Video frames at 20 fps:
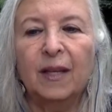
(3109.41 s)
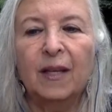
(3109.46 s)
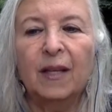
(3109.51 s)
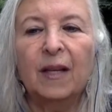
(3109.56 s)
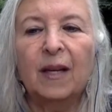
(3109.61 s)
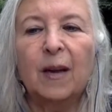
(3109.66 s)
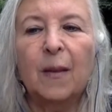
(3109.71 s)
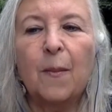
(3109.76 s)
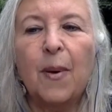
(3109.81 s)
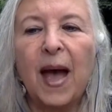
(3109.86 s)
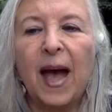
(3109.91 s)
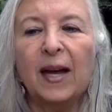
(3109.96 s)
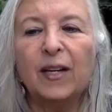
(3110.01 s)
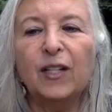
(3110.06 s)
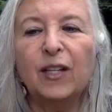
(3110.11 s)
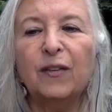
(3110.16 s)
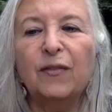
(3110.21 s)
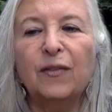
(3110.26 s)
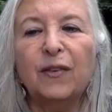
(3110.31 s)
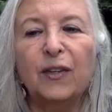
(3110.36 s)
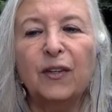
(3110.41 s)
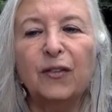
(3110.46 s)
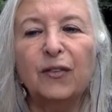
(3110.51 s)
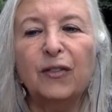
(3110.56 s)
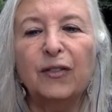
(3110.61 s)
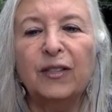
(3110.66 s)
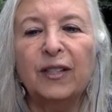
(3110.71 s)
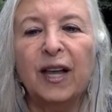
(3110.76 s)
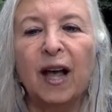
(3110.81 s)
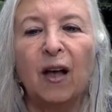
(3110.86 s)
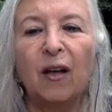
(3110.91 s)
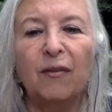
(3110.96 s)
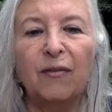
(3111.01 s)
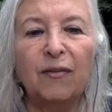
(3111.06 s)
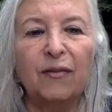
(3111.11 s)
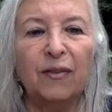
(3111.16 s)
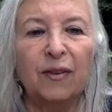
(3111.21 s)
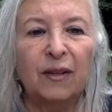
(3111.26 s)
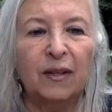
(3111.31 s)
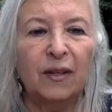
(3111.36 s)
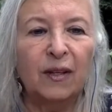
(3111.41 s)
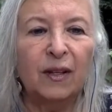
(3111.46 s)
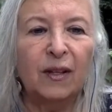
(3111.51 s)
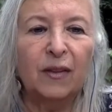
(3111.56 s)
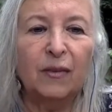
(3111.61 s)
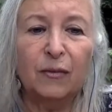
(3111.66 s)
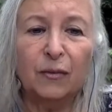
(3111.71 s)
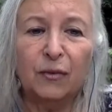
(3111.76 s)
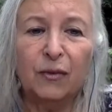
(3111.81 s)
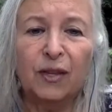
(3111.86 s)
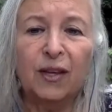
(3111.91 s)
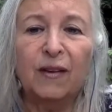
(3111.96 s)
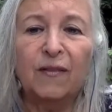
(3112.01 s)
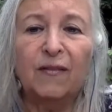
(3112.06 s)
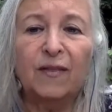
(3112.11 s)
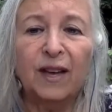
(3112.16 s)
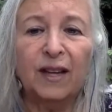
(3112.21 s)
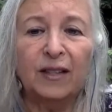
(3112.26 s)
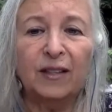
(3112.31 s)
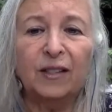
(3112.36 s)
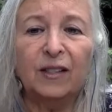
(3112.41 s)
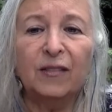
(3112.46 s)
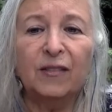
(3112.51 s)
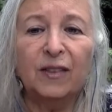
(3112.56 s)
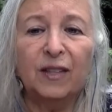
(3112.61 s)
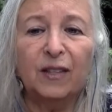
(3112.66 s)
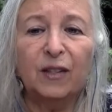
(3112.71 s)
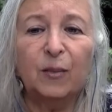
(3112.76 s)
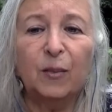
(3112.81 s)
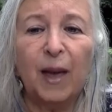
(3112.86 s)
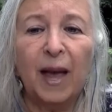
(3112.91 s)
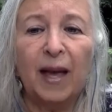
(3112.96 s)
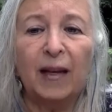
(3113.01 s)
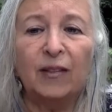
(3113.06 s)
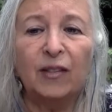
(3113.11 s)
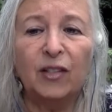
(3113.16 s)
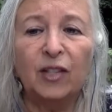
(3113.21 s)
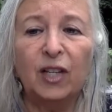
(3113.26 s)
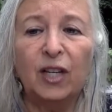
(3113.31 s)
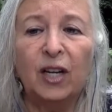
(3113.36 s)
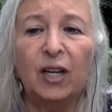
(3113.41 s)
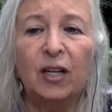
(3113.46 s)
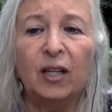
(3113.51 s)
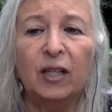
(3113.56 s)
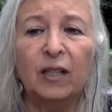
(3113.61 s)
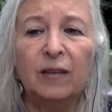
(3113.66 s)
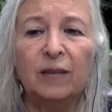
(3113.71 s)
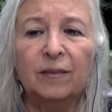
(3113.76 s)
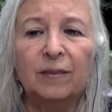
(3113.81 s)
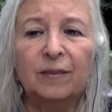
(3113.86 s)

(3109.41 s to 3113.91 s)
Compassion for yourself through the events of this past year.